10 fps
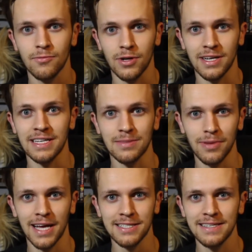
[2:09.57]
We're going to get to
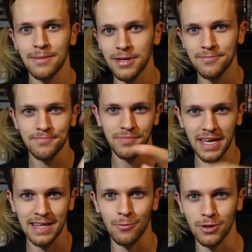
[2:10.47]
plasti dipping,
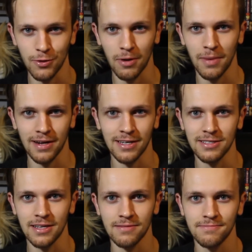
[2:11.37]
and then we'll glue our
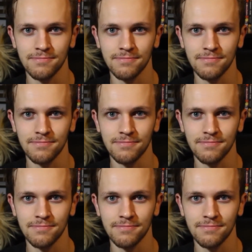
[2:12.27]
magnets in.